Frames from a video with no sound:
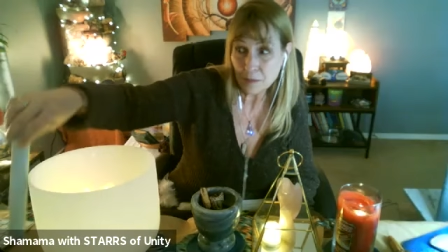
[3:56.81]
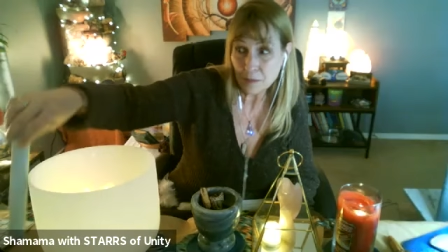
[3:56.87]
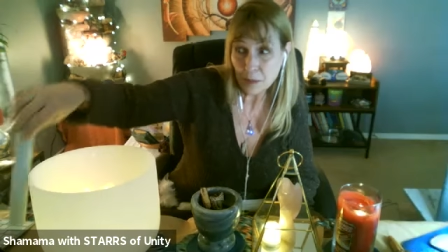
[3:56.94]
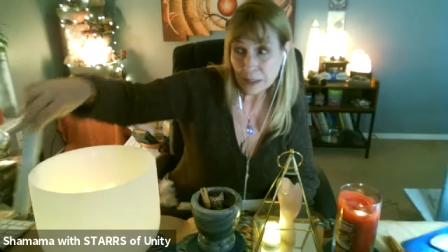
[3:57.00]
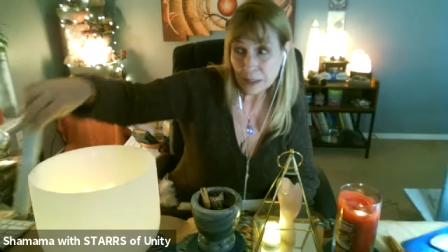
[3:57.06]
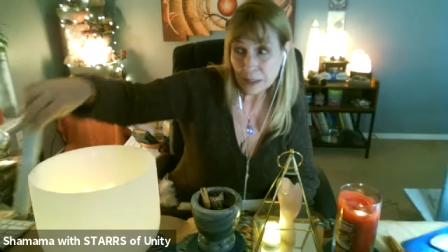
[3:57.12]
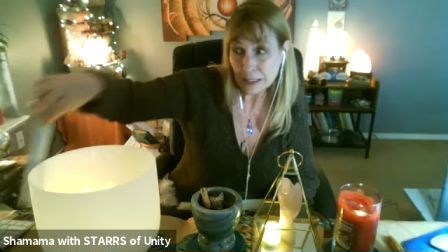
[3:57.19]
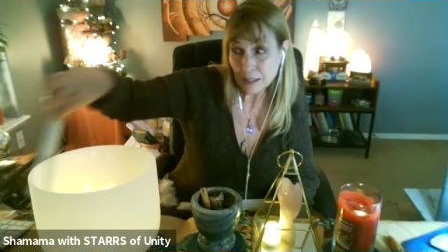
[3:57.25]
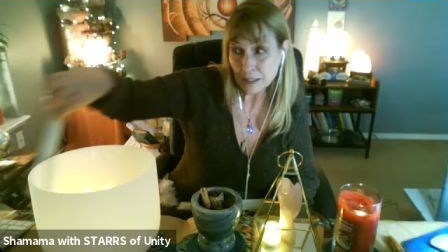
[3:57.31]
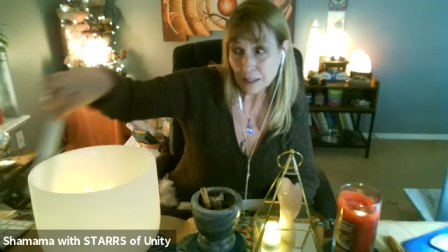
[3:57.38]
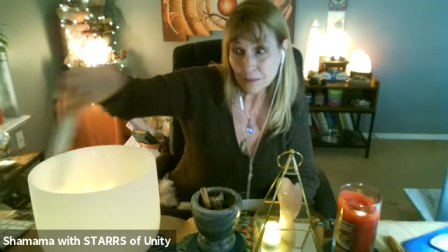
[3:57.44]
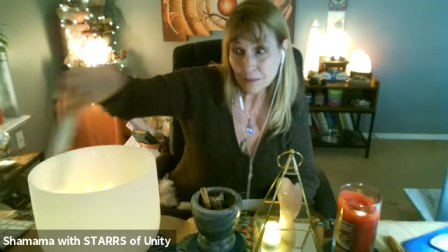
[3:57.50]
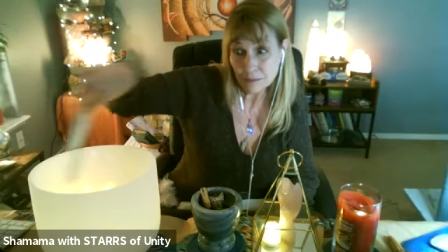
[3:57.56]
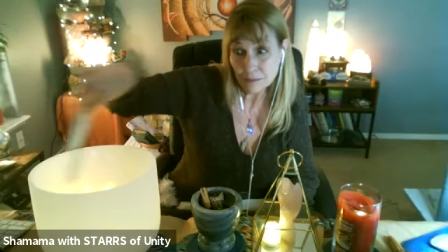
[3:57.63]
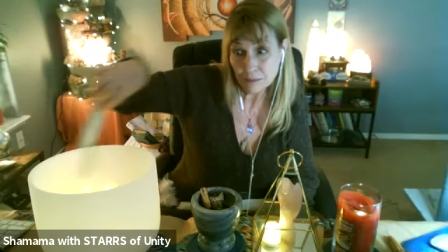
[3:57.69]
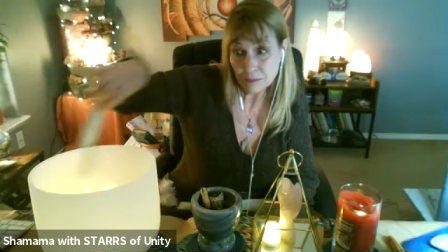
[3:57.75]
really
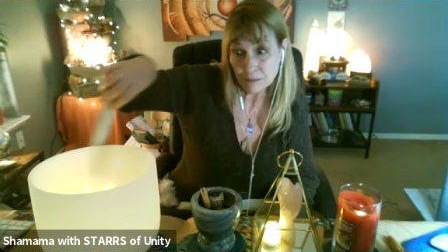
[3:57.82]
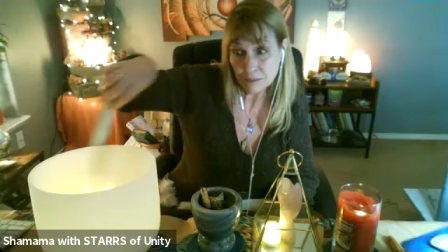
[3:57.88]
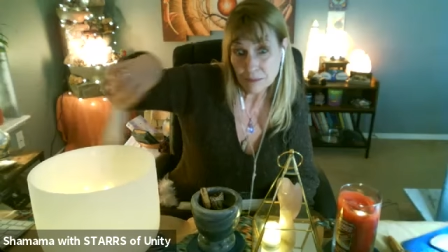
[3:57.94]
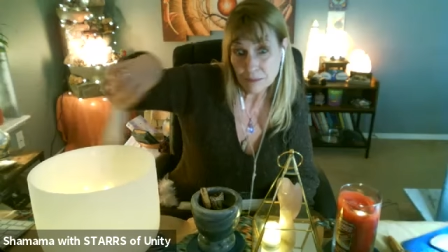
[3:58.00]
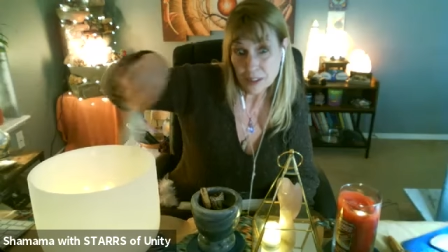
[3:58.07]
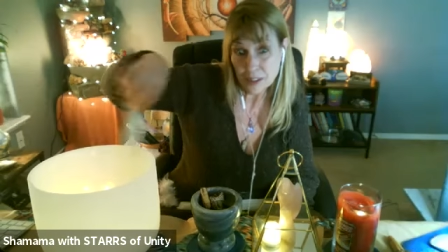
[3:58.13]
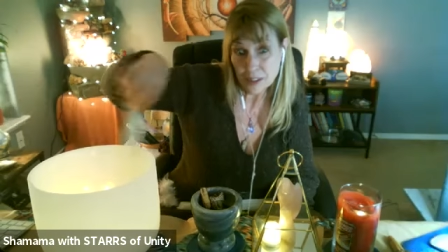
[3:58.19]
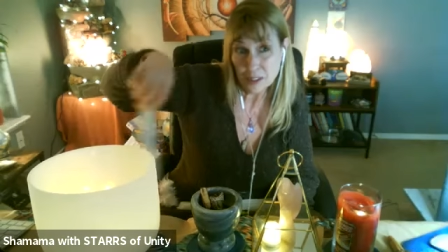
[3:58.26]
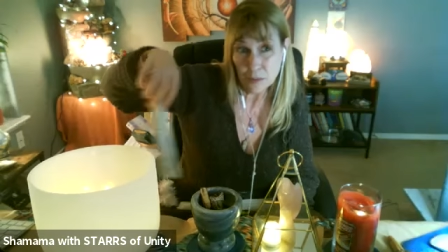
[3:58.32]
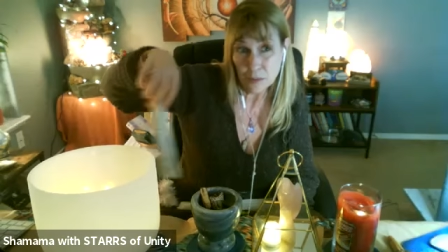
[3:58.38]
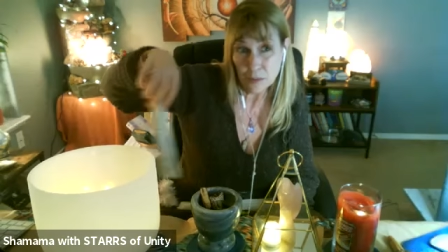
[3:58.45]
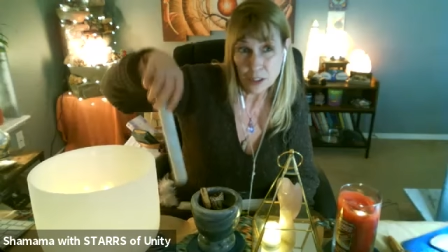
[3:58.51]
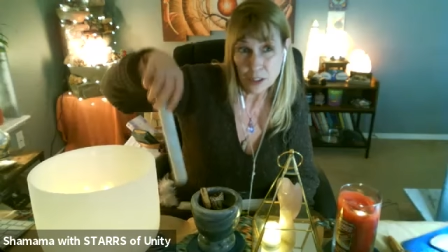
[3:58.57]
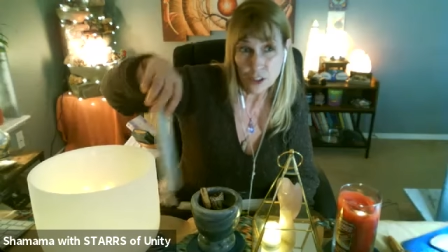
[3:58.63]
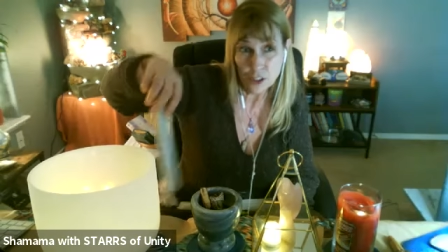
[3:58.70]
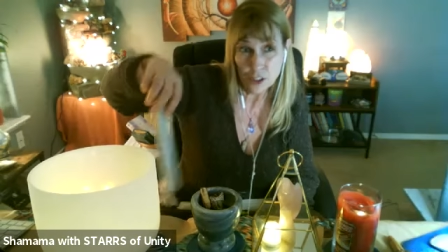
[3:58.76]
must have
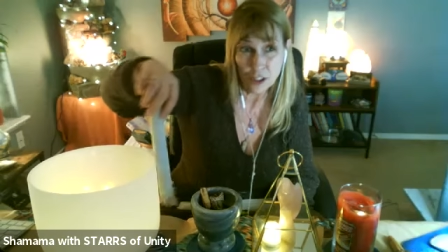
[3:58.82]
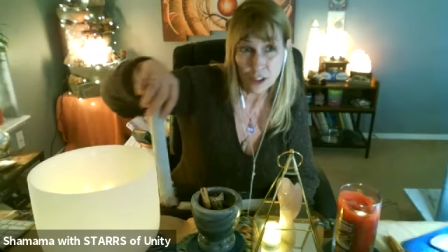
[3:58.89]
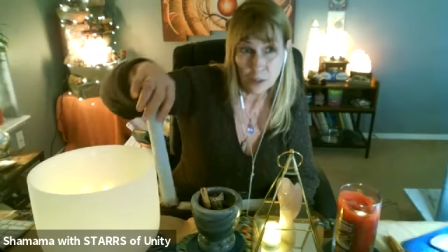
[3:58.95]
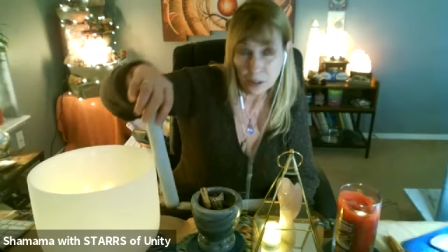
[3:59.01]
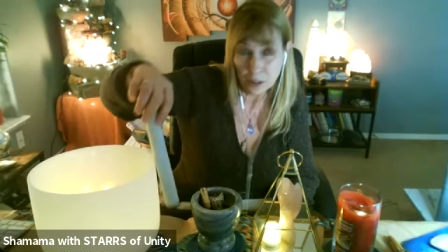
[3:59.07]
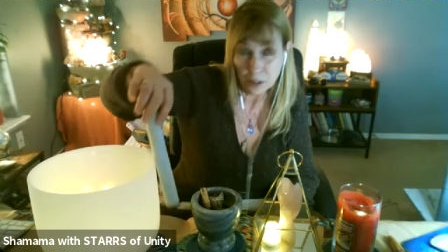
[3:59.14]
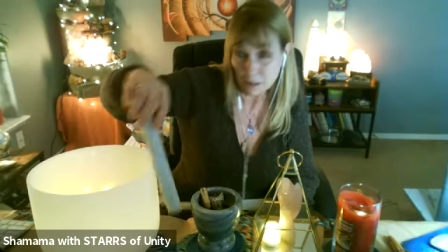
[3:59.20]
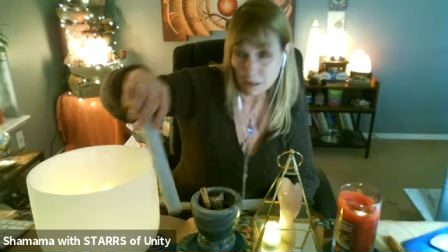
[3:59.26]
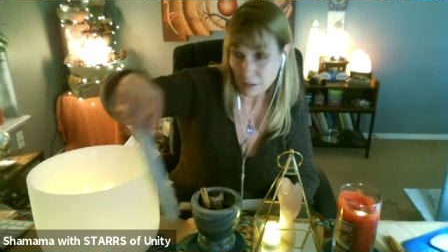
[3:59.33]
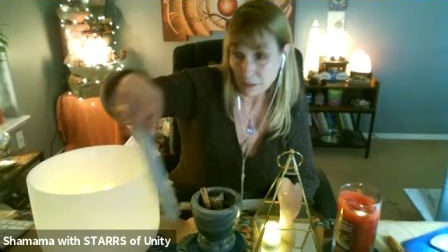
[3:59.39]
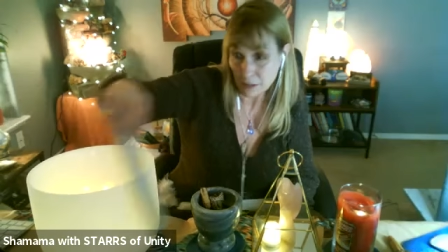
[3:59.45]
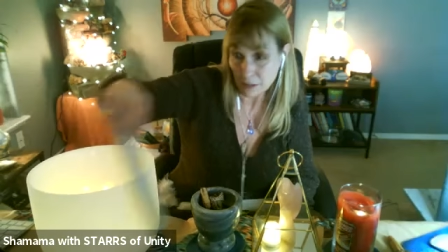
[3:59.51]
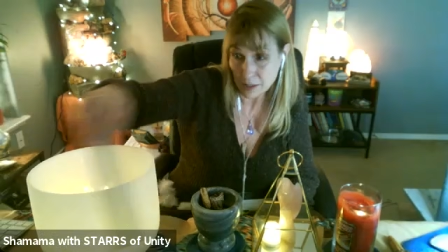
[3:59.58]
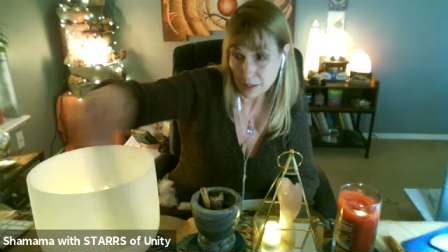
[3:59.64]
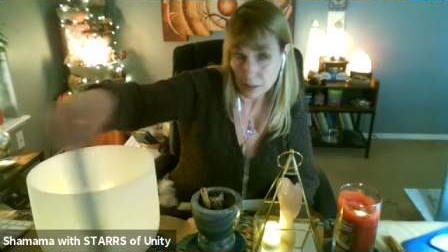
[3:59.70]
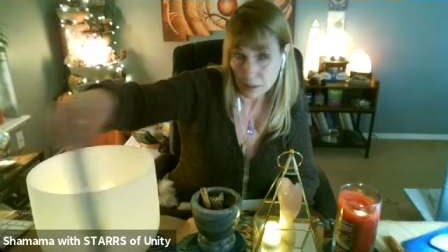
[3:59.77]
been a shaman at
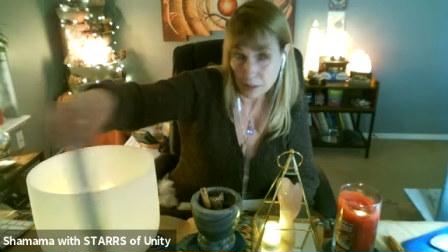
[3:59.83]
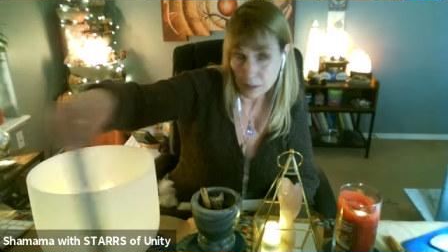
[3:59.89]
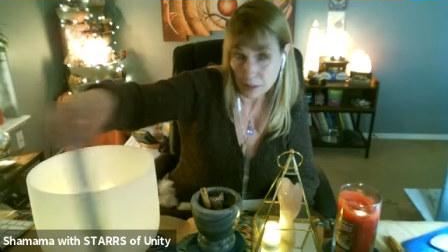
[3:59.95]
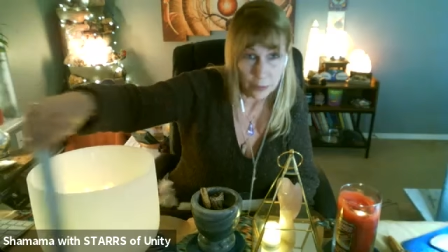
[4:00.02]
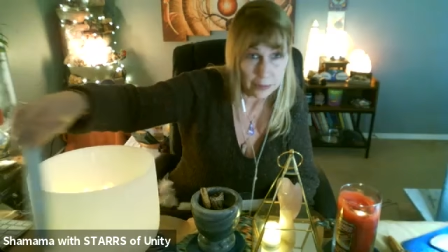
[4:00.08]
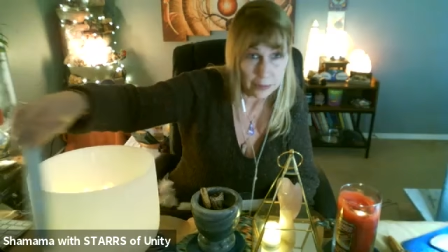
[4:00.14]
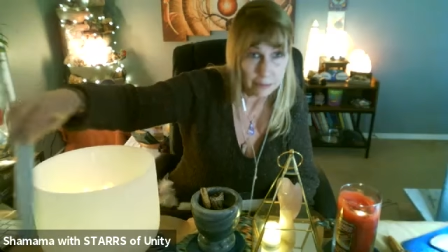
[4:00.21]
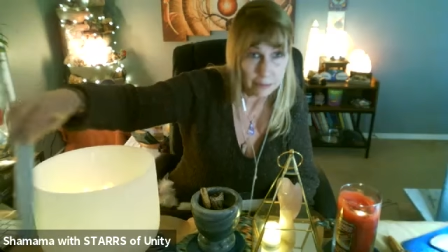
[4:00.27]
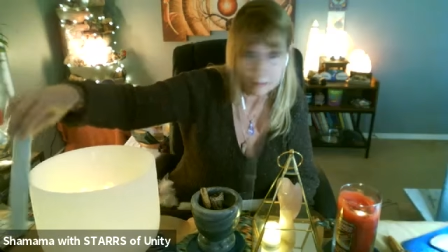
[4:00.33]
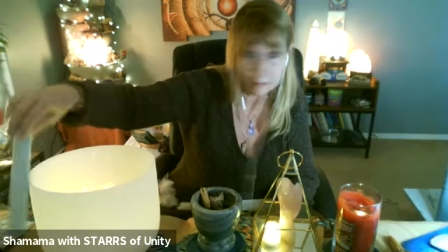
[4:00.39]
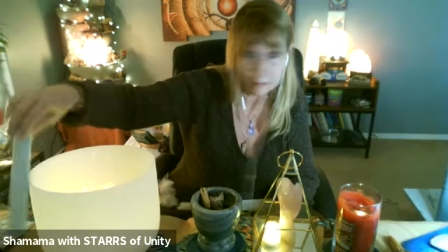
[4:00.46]
some point,